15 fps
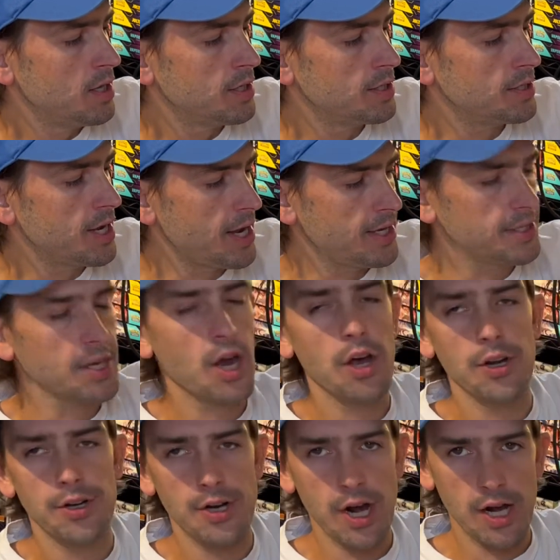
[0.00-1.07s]
Say it's
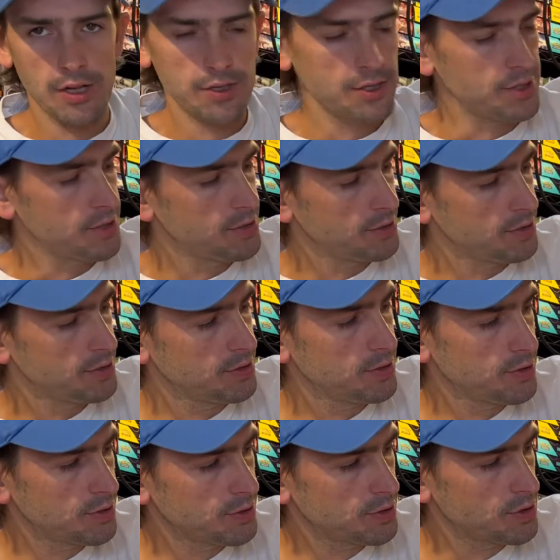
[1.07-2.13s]
$100.
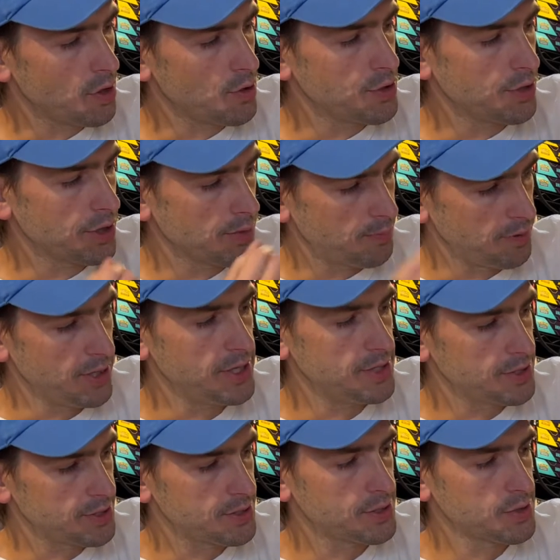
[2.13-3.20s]
So you're going to
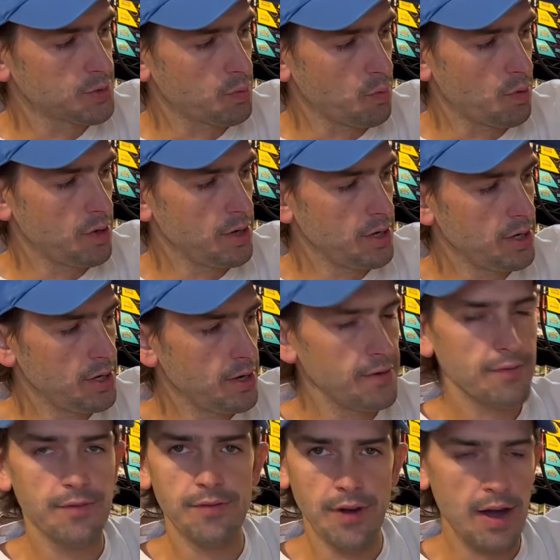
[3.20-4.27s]
place
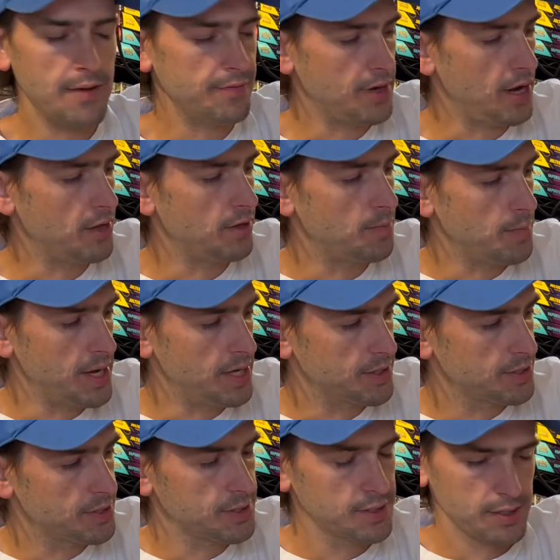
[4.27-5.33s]
$25
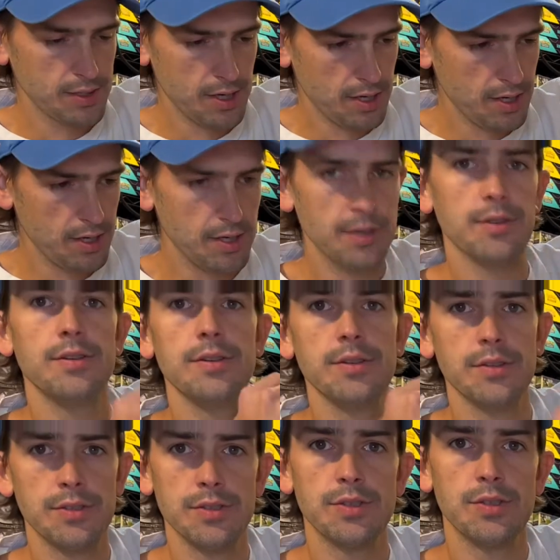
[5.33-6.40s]
bets on
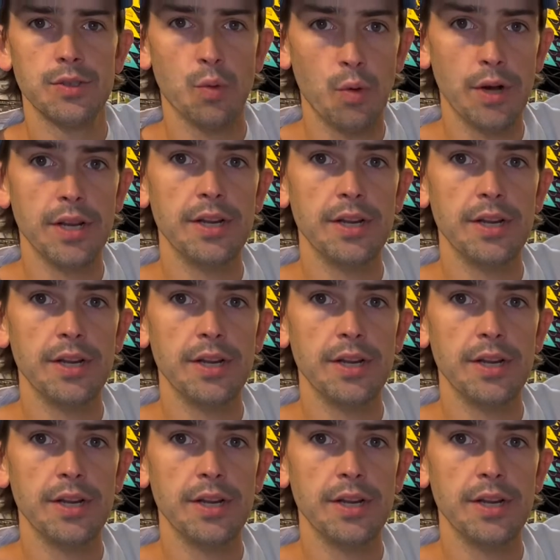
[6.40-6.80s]
20